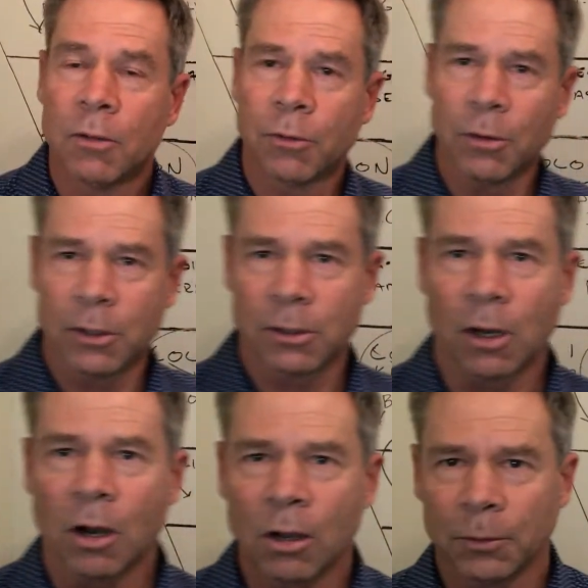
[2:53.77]
for this
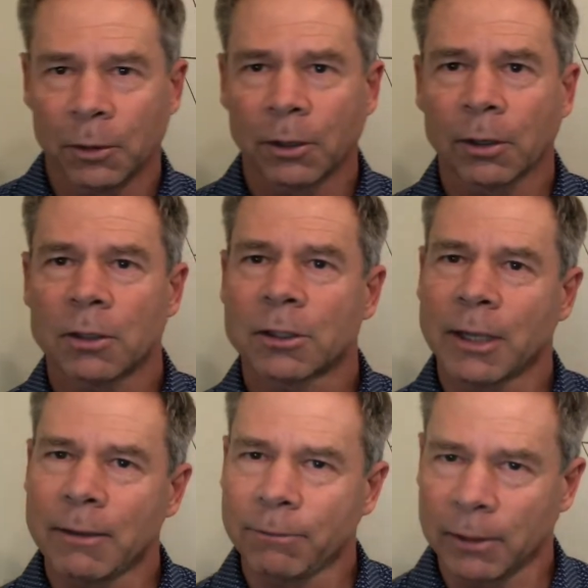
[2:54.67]
all to occur
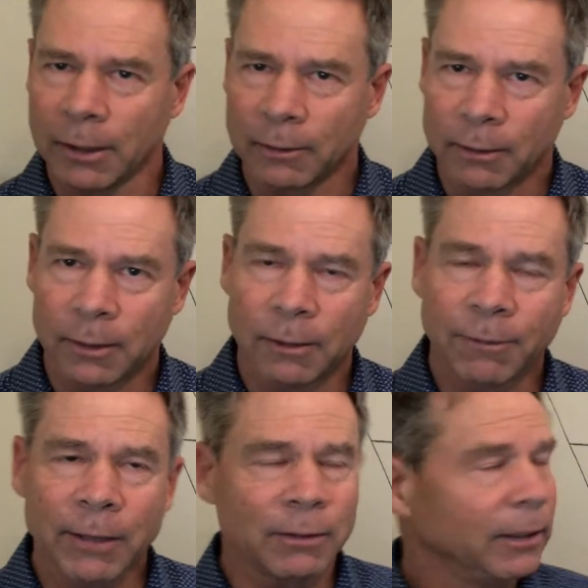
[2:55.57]
safely and
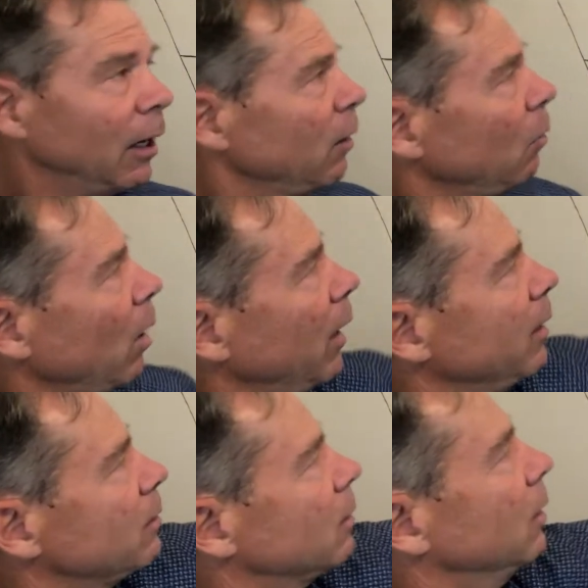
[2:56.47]
effectively. Otherwise,